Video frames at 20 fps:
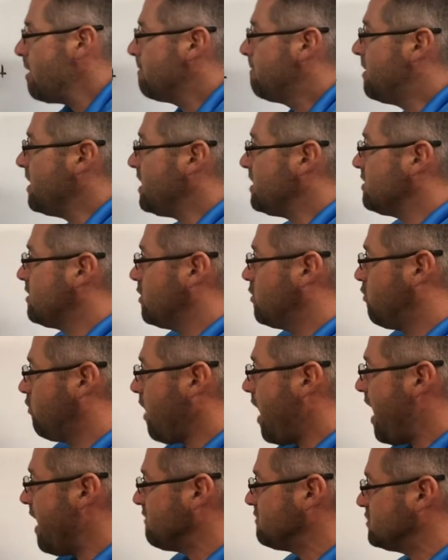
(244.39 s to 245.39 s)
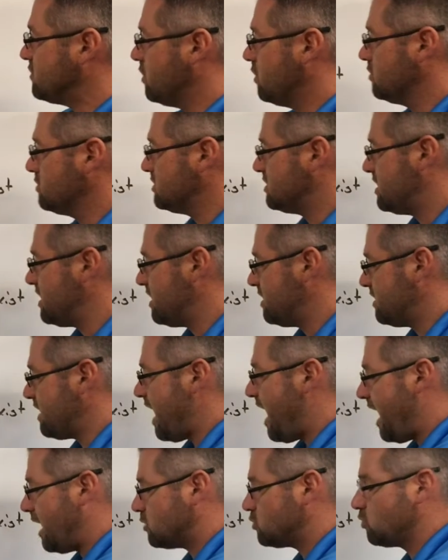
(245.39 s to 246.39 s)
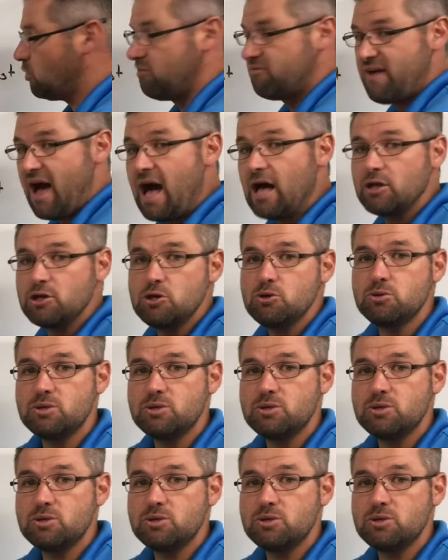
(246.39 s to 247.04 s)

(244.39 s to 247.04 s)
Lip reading: but the graph shows that the actual value